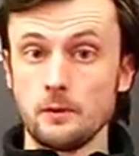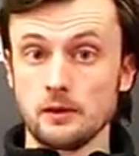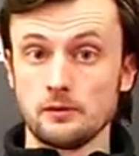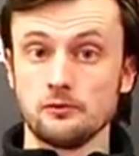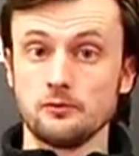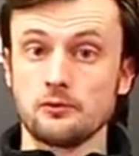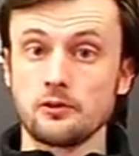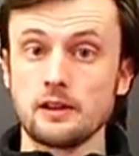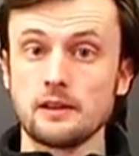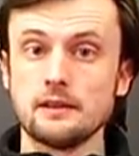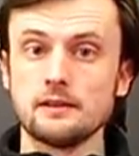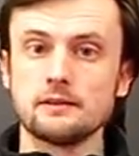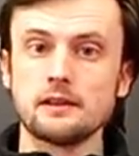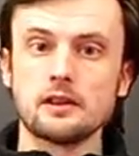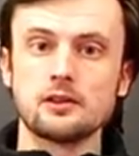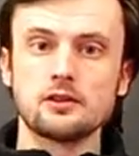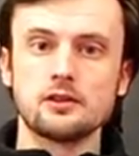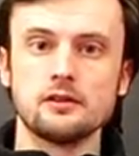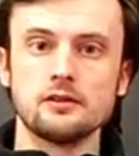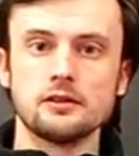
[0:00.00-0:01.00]
personal training
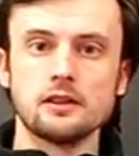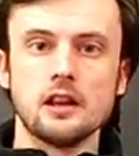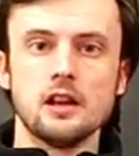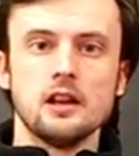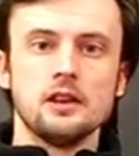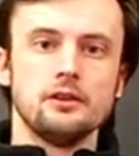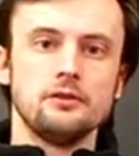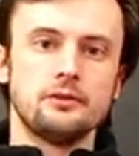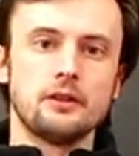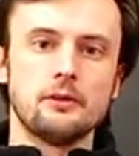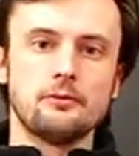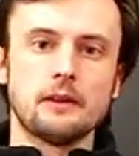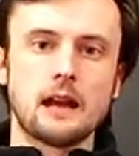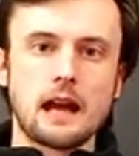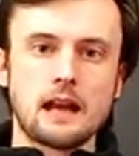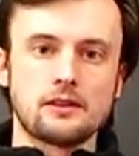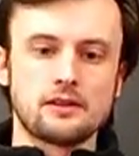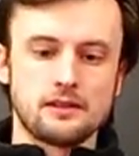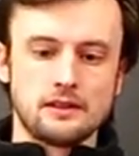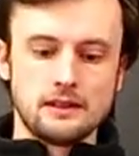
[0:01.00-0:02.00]
sessions, you don't
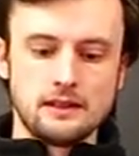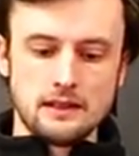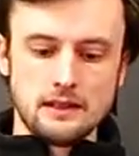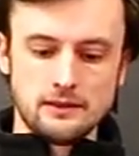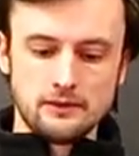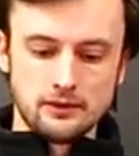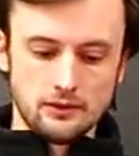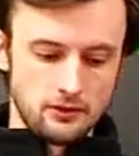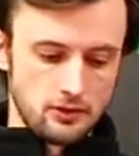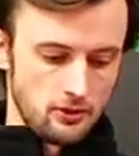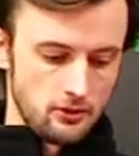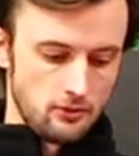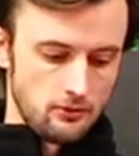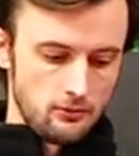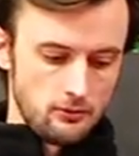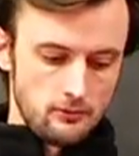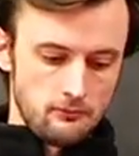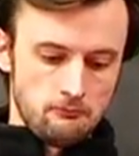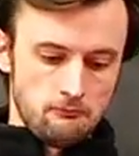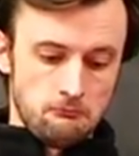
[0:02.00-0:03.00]
actually need to
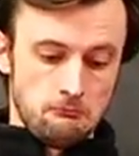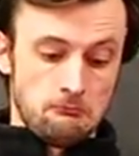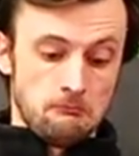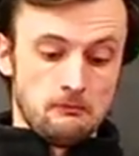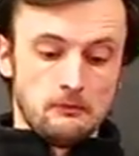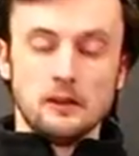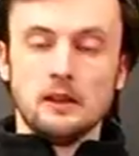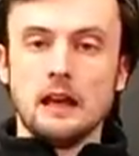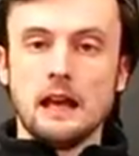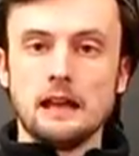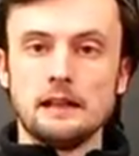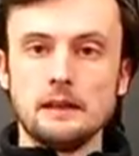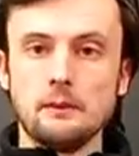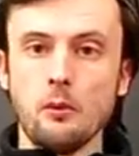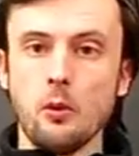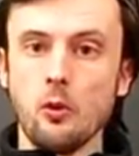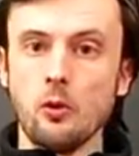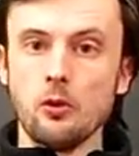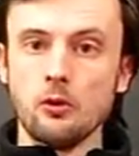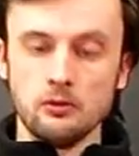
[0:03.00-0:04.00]
do any
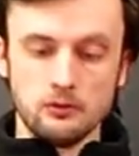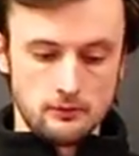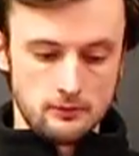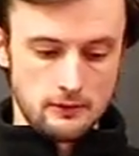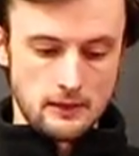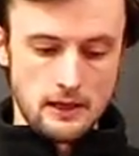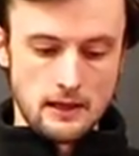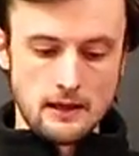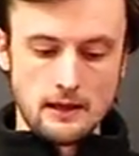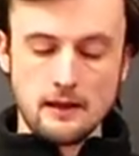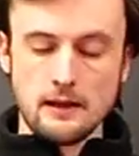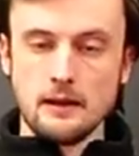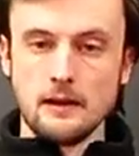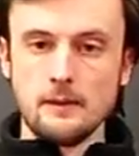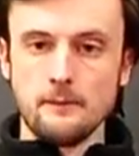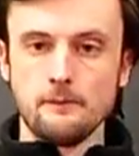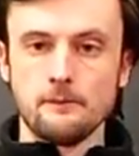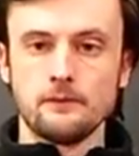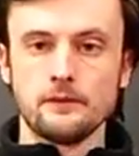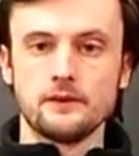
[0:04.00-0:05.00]
more
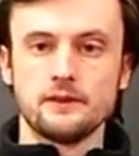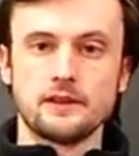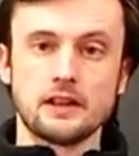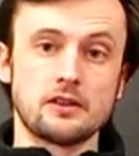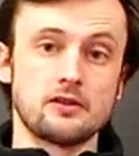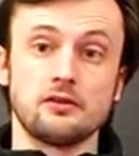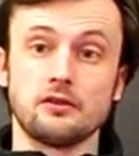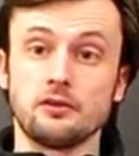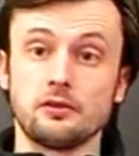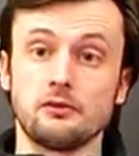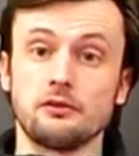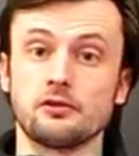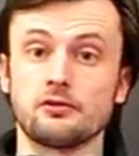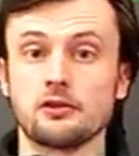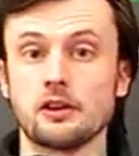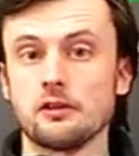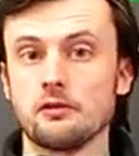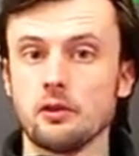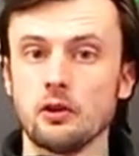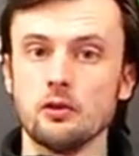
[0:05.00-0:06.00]
sessions on the cross
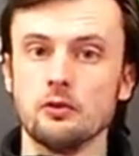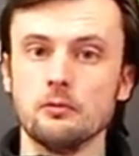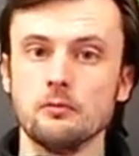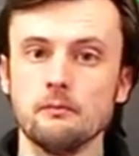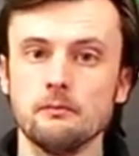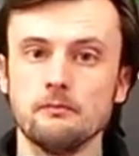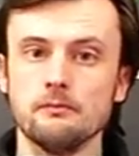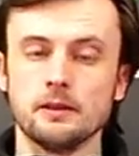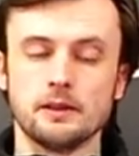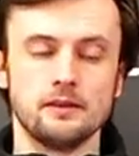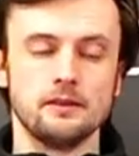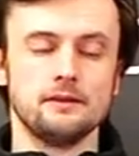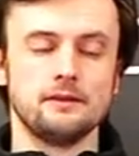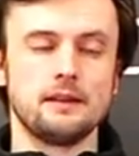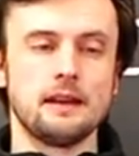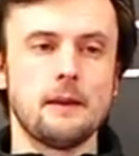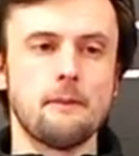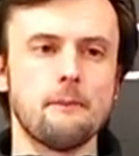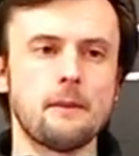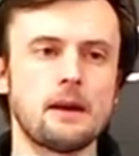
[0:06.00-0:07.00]
trainer at all, because
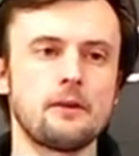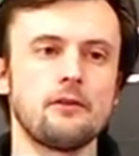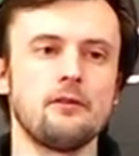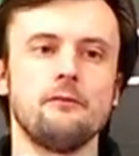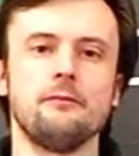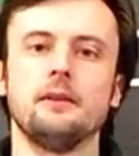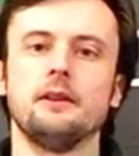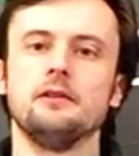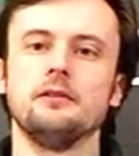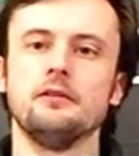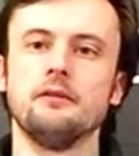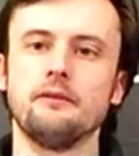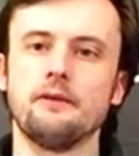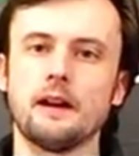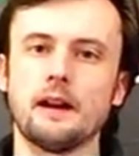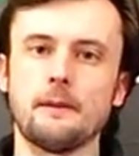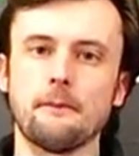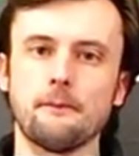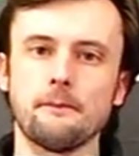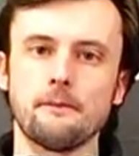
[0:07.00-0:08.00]
the amount of burn you
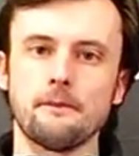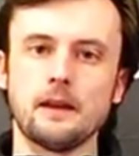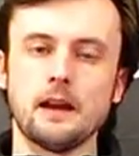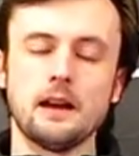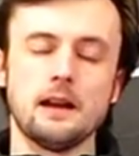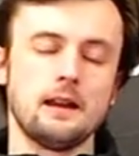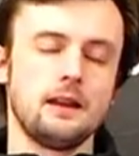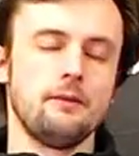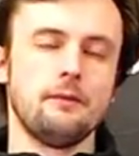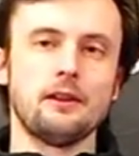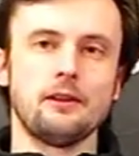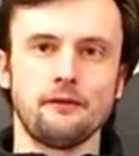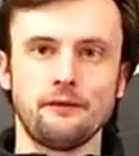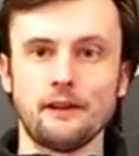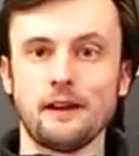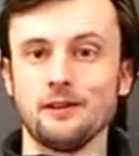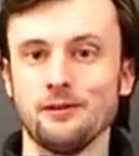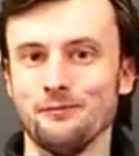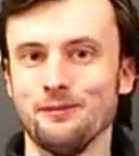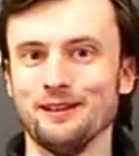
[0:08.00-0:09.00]
fat, the amount of
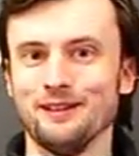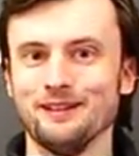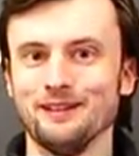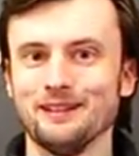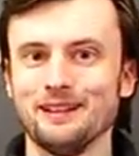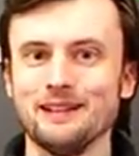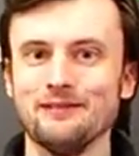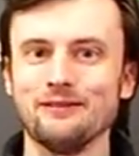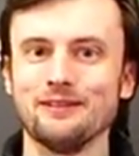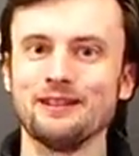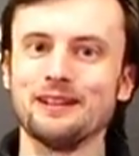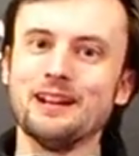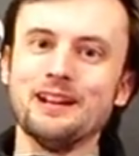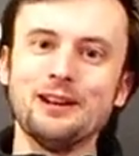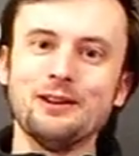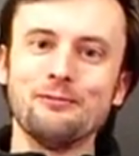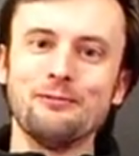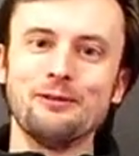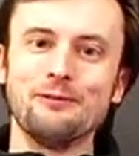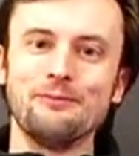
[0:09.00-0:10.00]
fat you burn even,
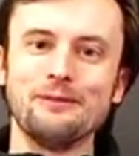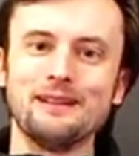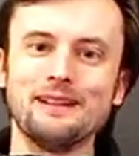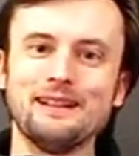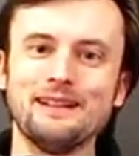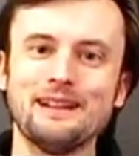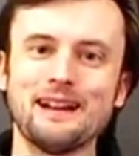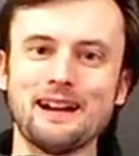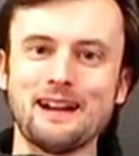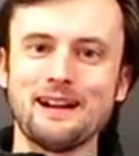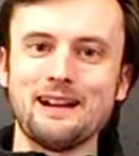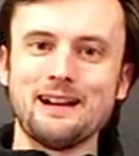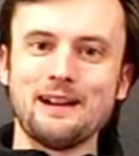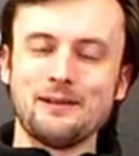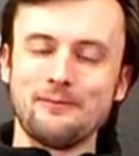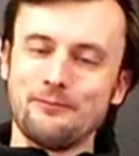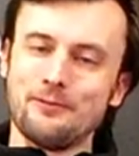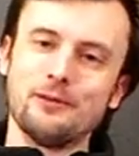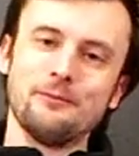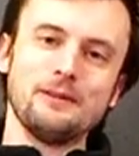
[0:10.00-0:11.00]
will be
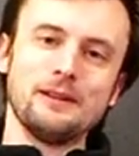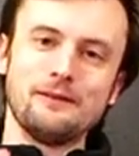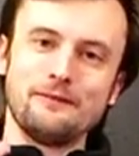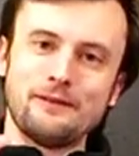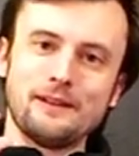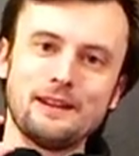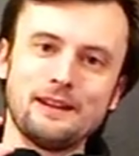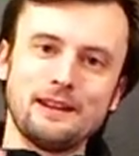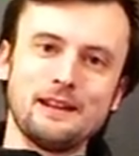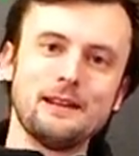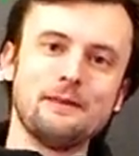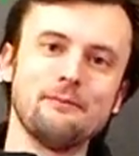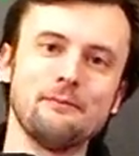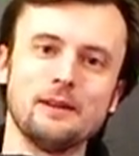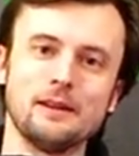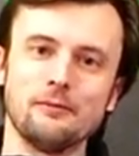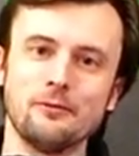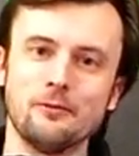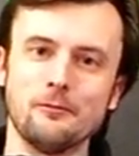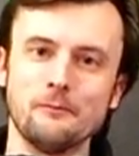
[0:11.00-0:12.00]
fairly
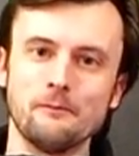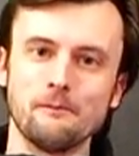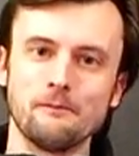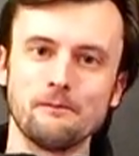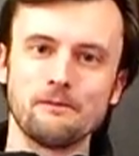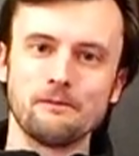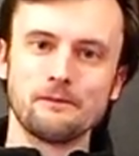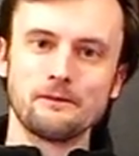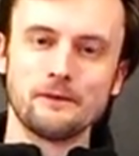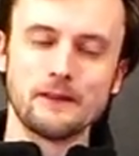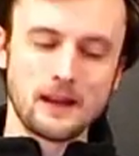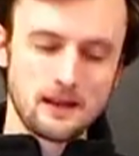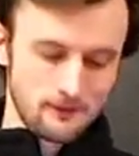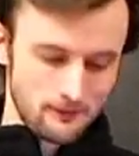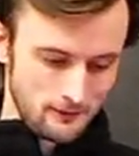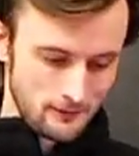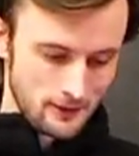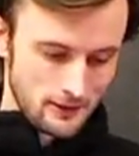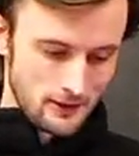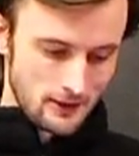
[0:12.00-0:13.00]
minimal. Yeah.
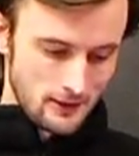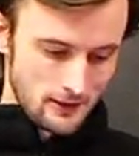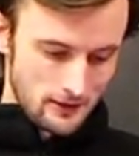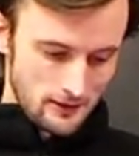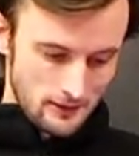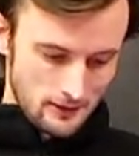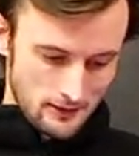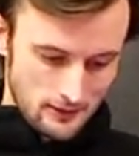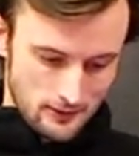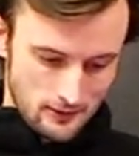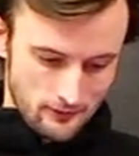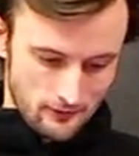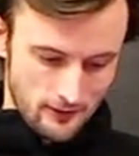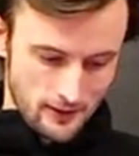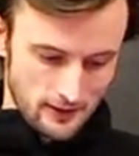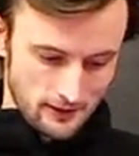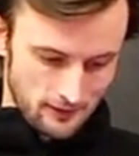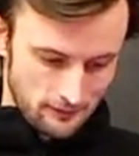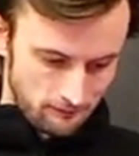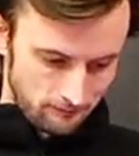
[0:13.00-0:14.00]

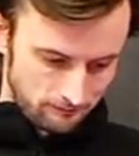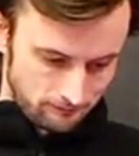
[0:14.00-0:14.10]
Right.